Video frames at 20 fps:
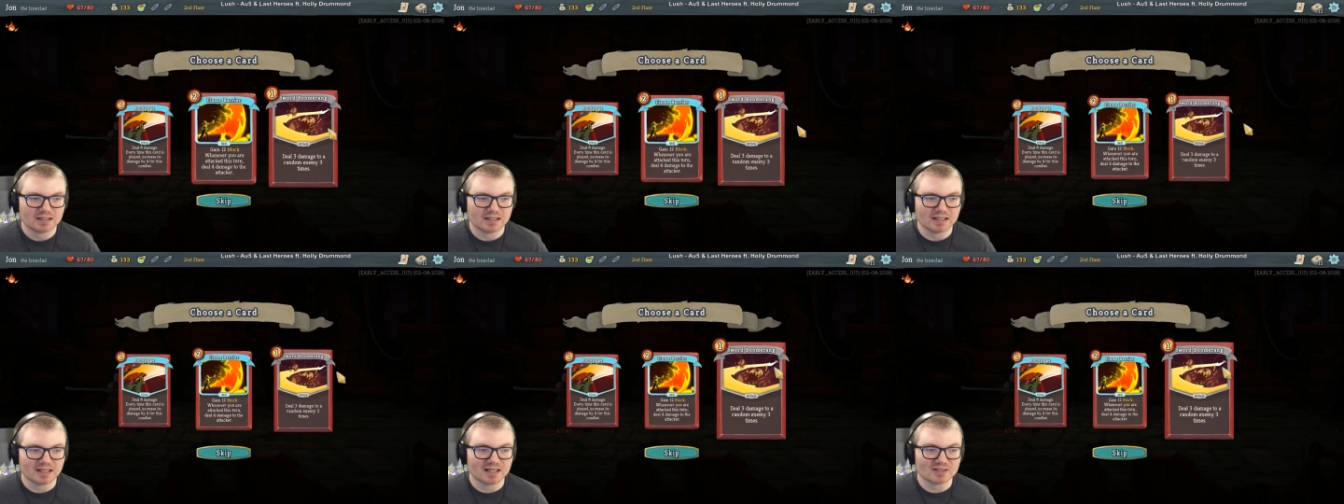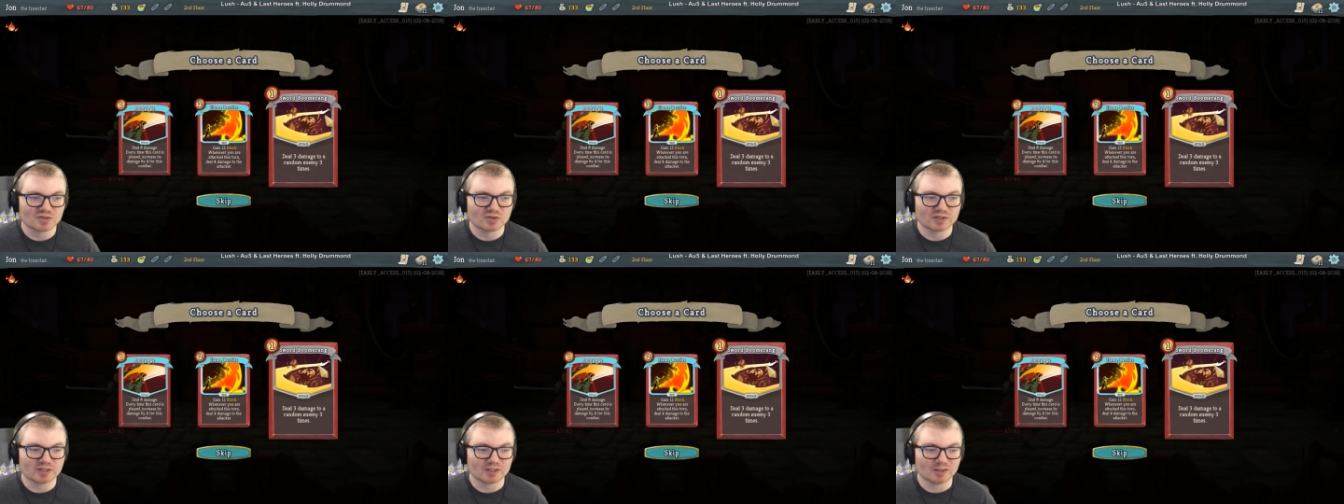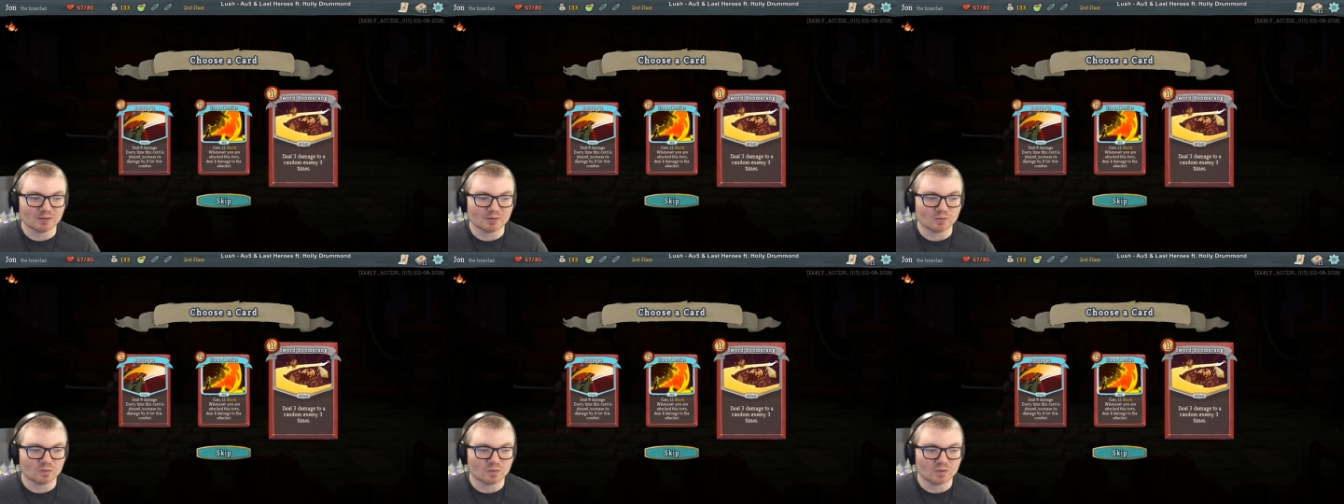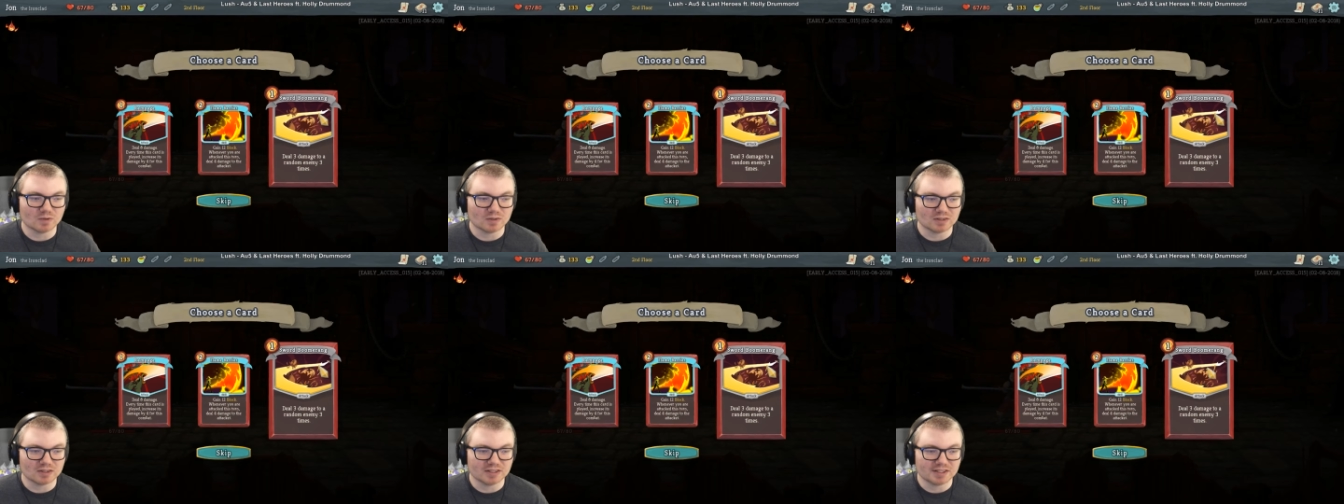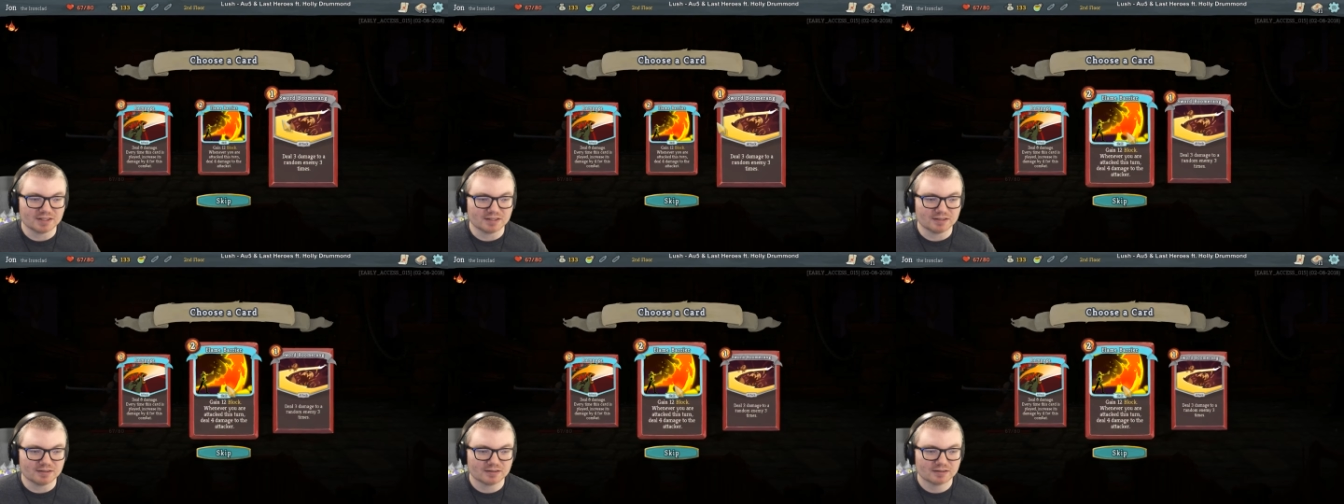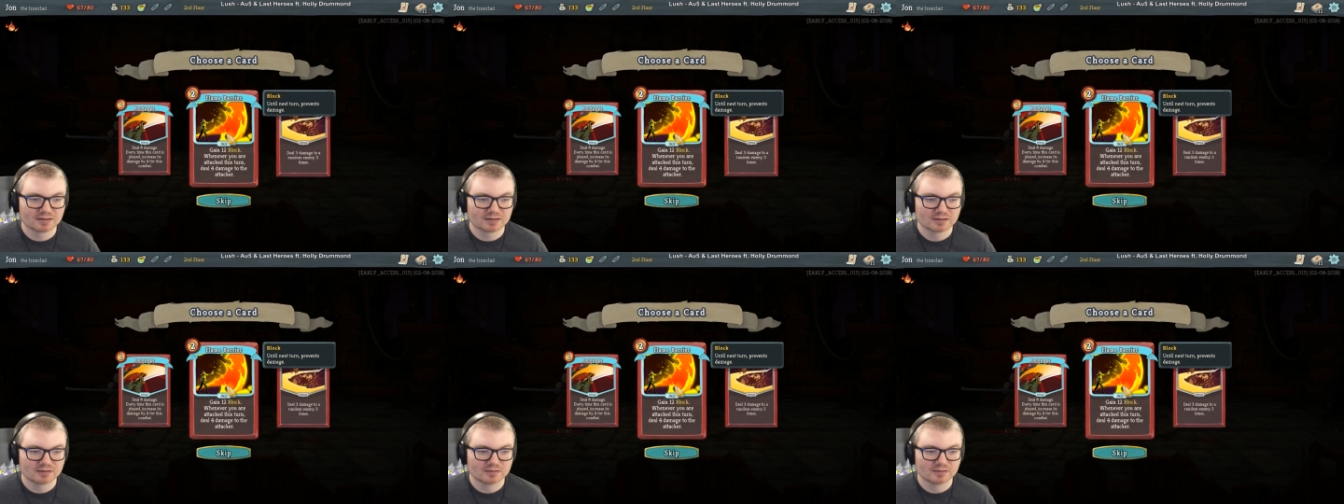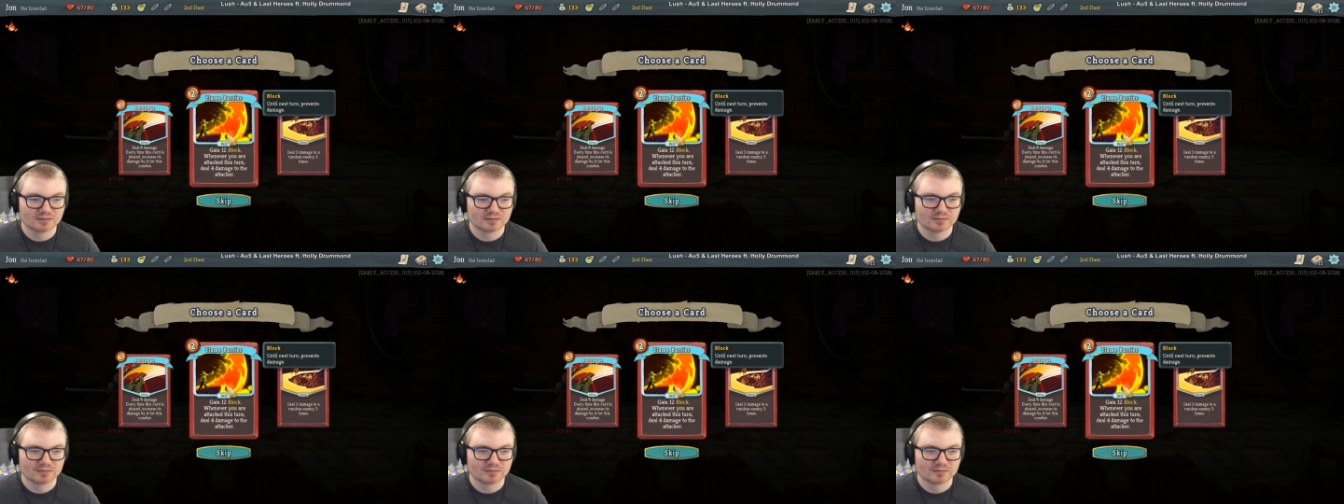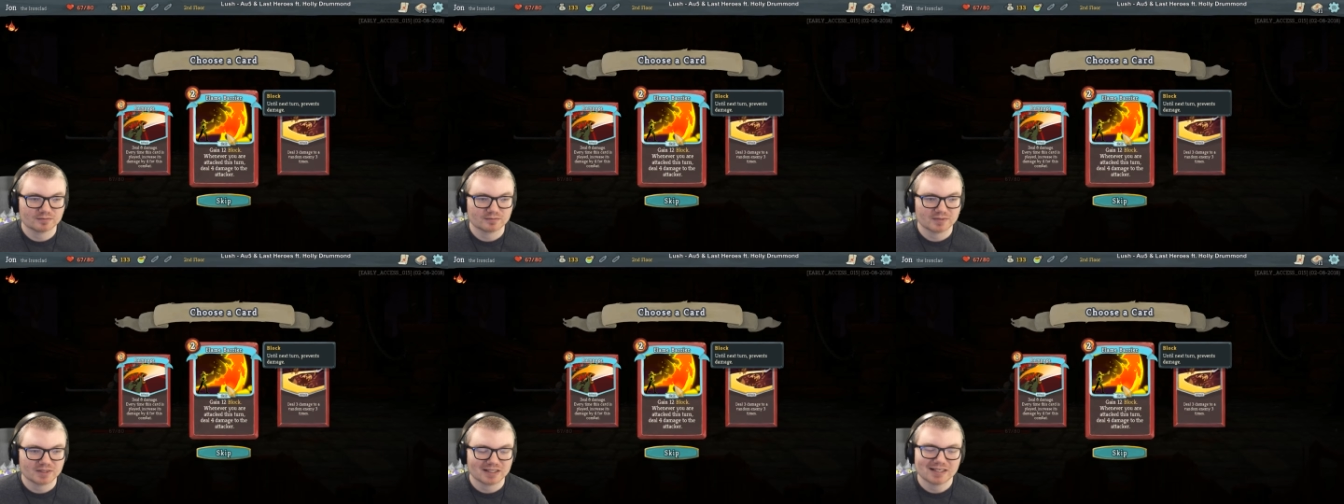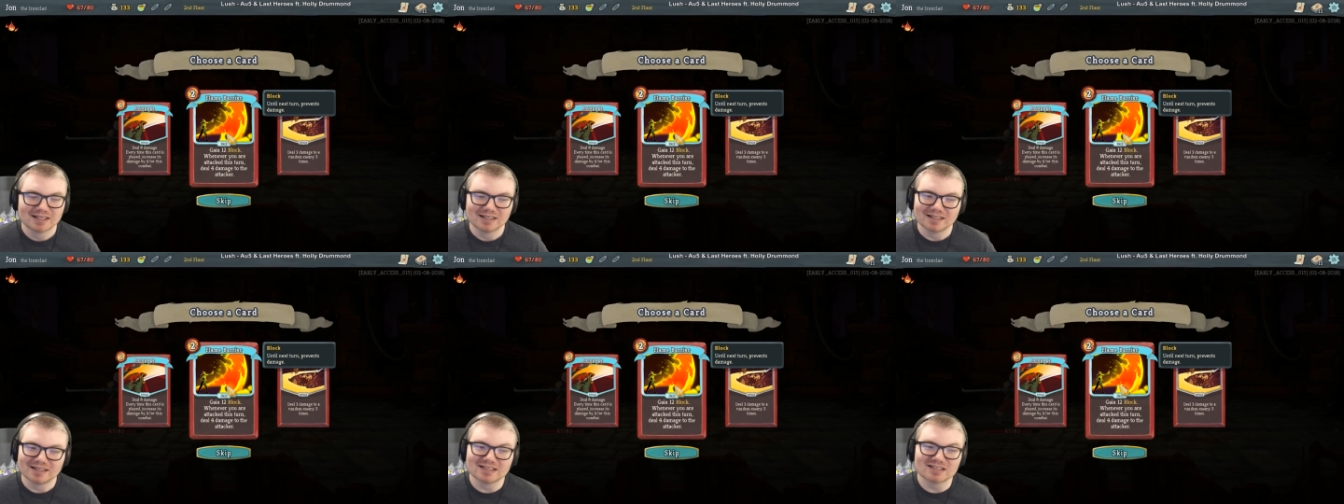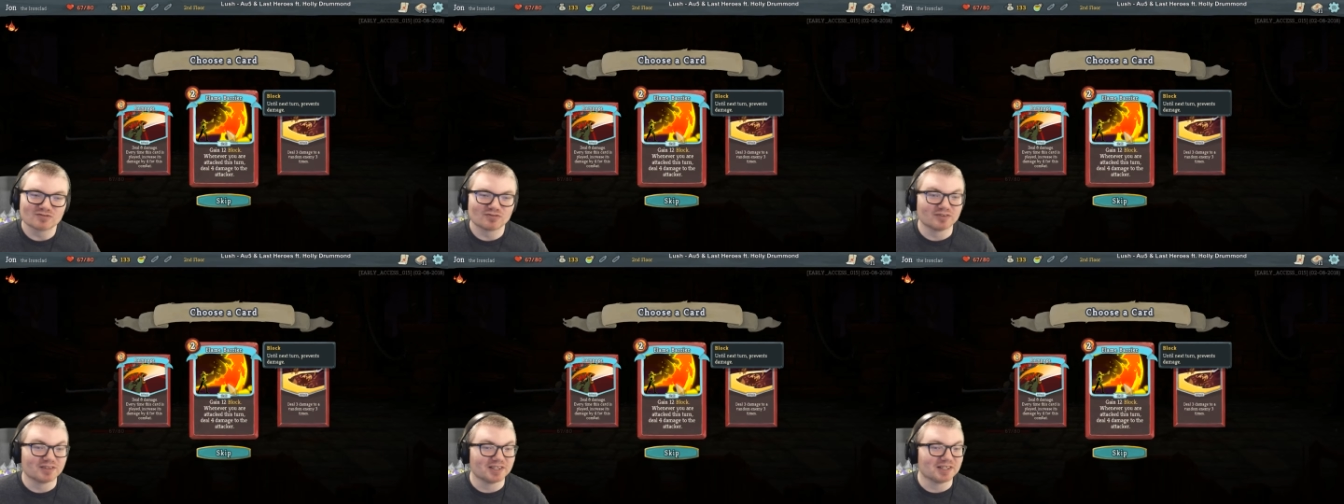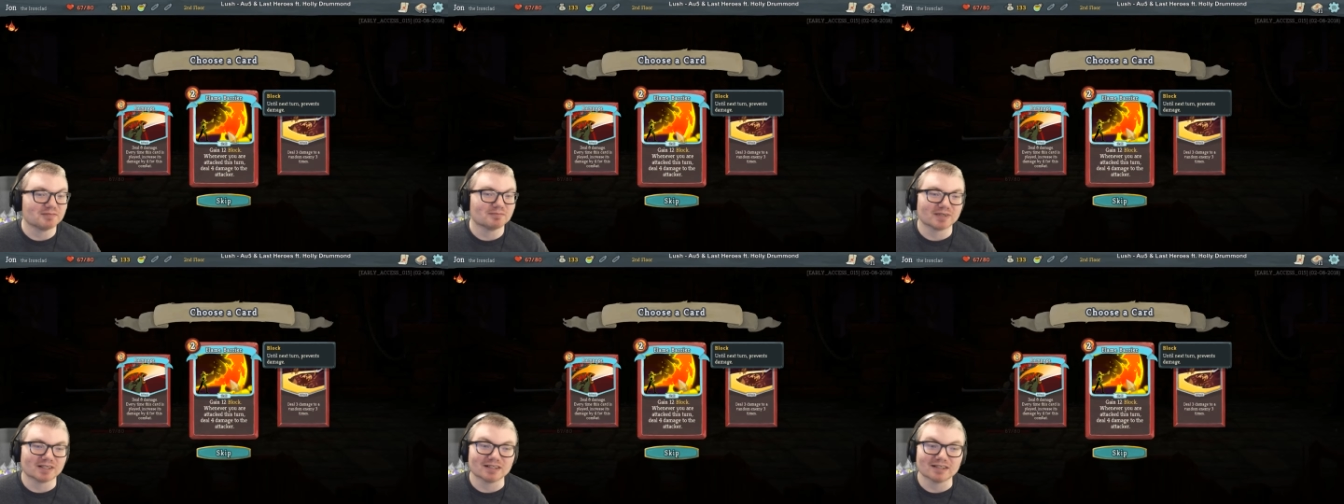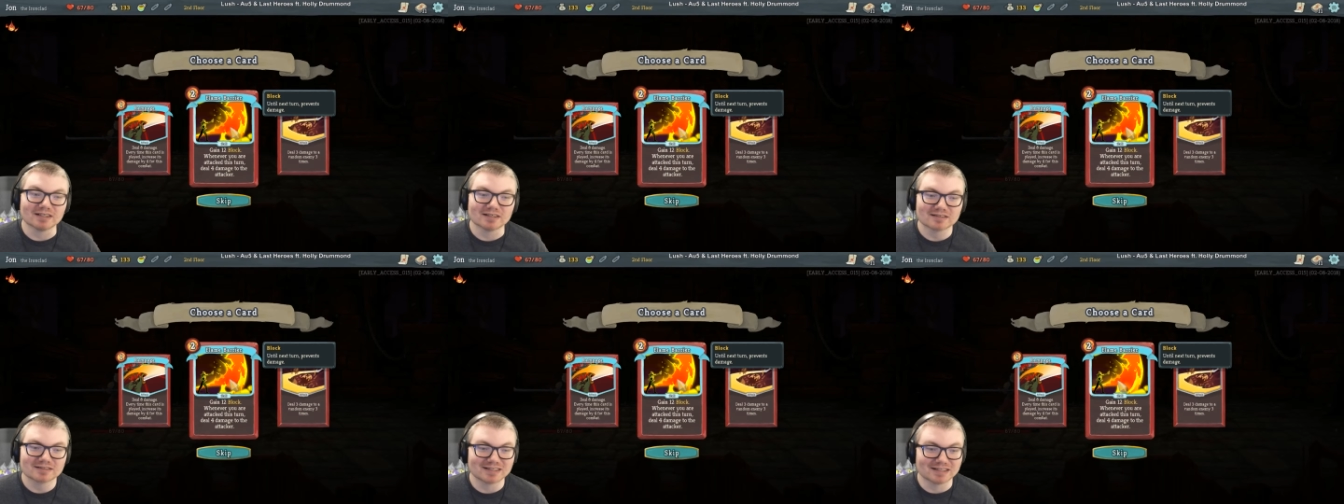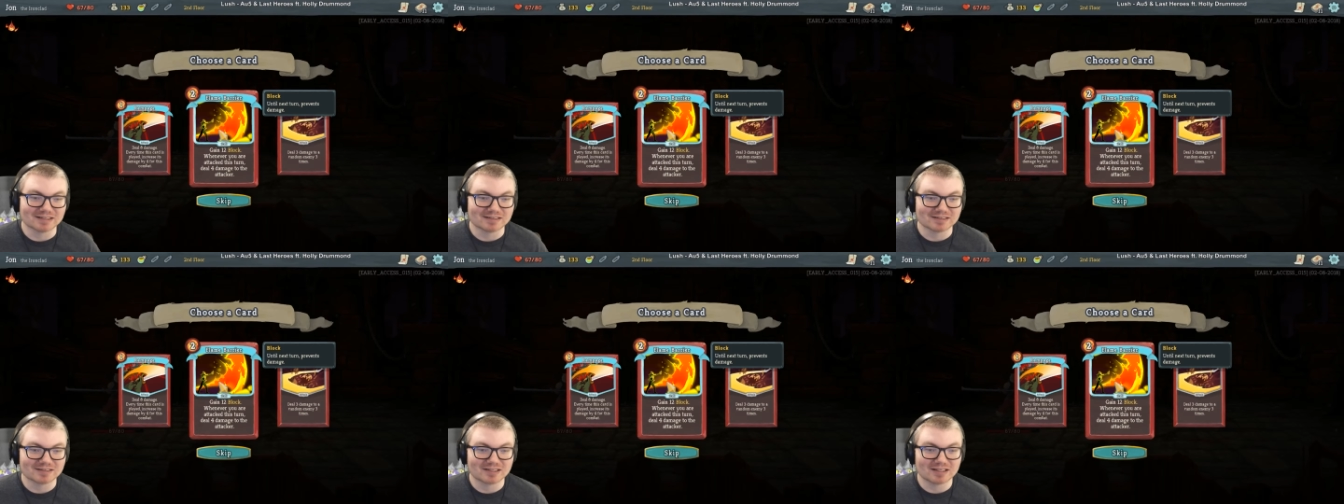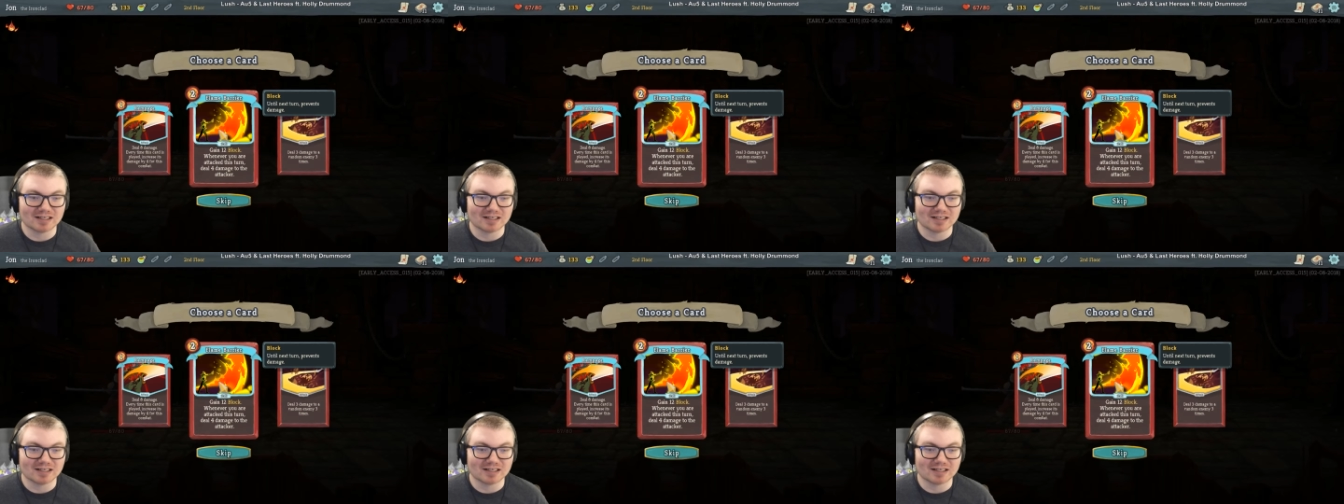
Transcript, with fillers: And that's only a 1. This flame barrier sounds